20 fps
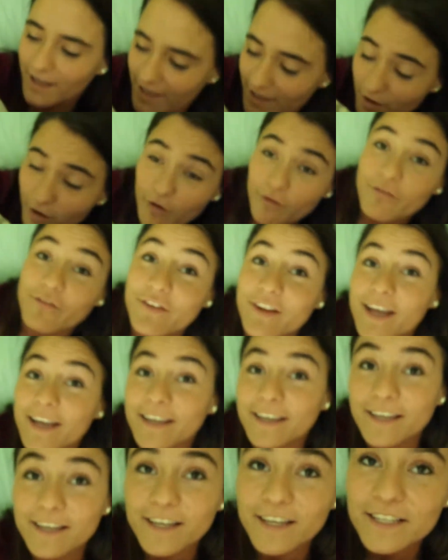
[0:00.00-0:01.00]
And hopefully I
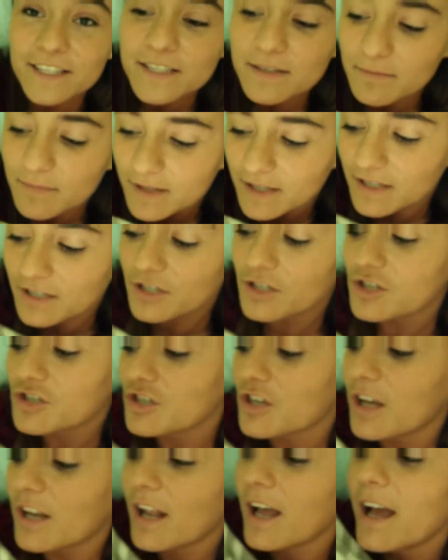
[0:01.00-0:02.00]
can get some like
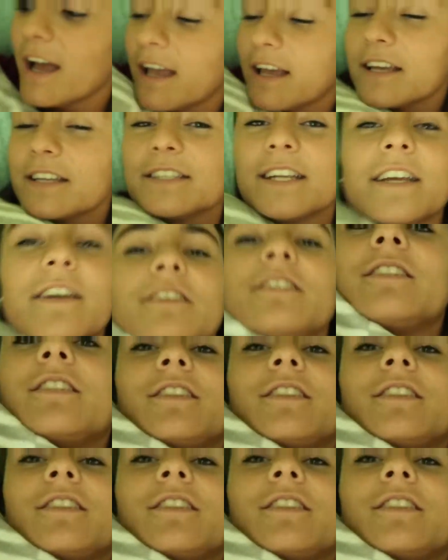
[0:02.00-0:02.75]
shut eye, because I could